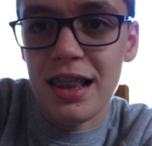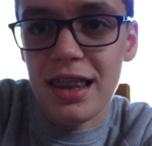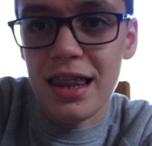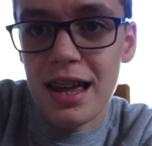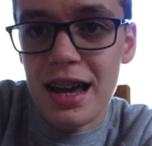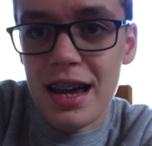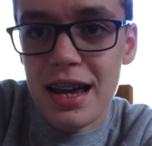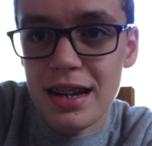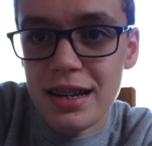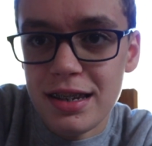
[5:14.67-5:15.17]

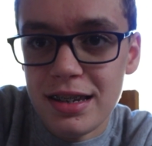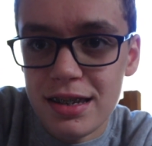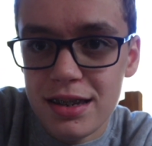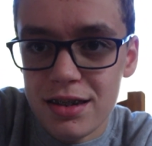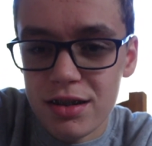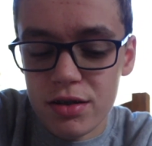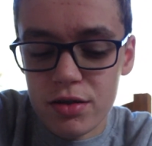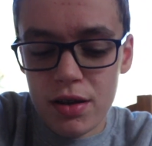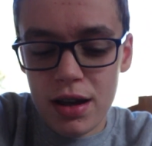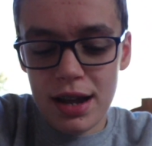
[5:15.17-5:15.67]
Let's
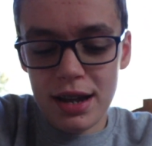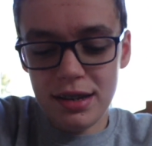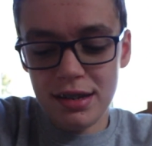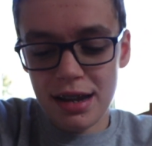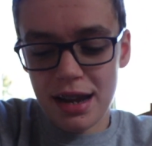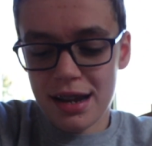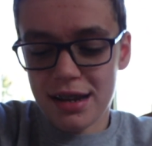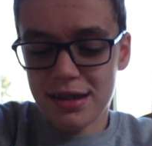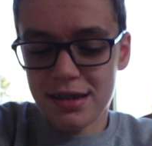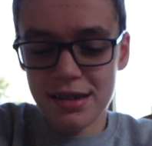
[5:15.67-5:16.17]
do a
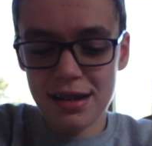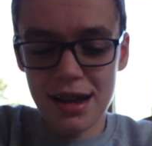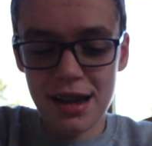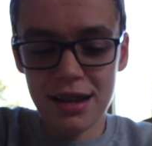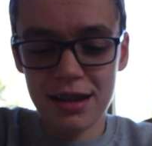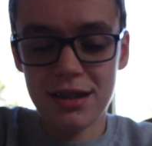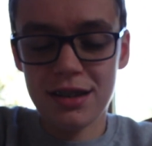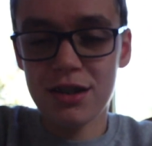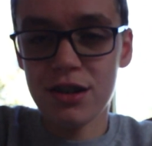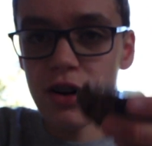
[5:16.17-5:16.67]
taste
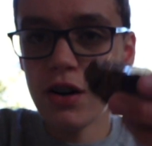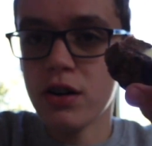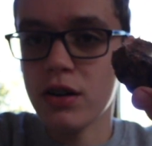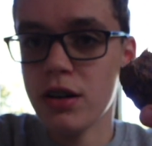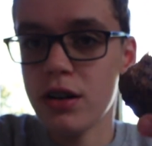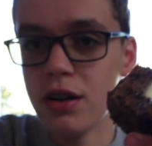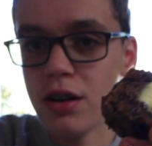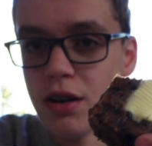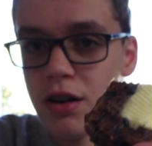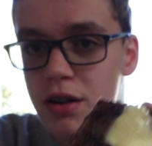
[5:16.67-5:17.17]
test.
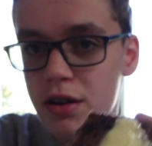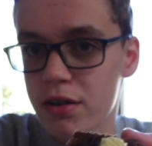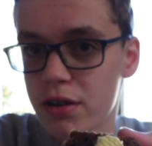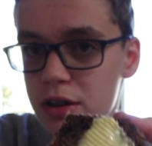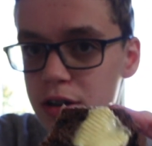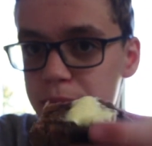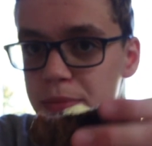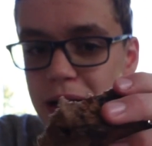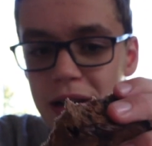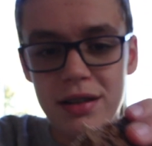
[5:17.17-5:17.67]
Chocolate hot
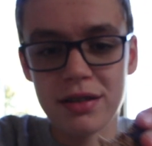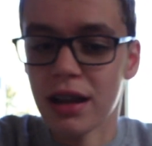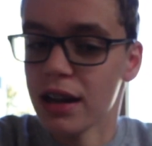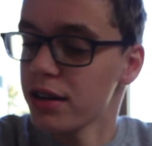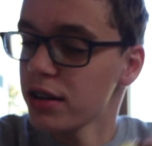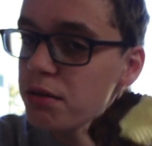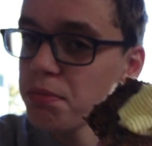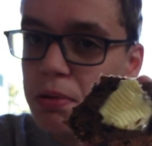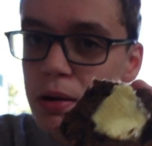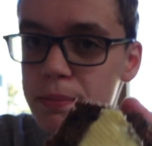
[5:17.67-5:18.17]
cross buns. I
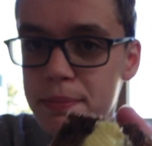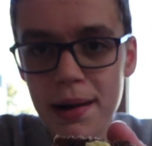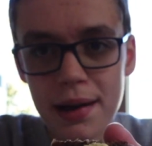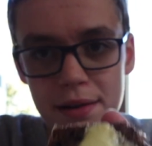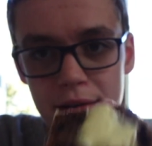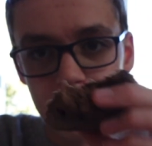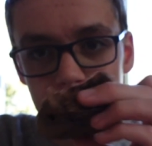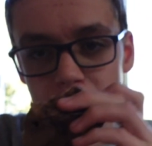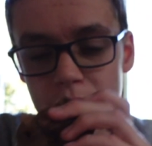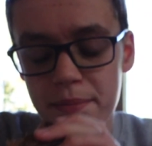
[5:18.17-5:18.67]
did put
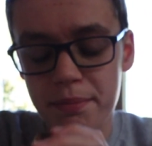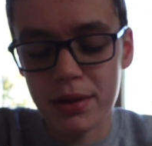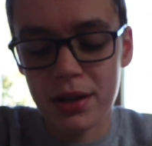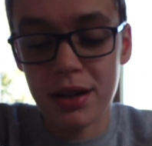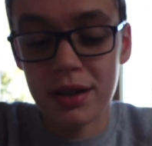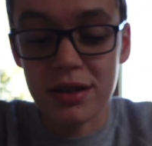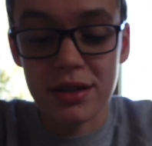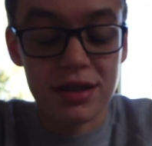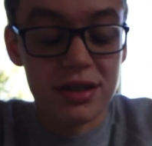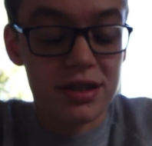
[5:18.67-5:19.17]
butter on them
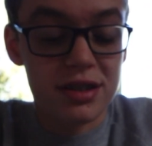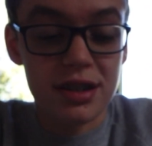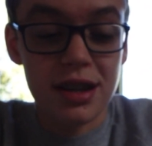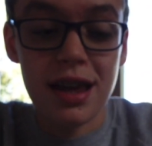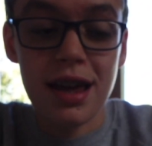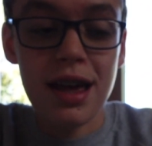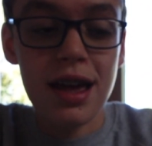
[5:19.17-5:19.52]
because.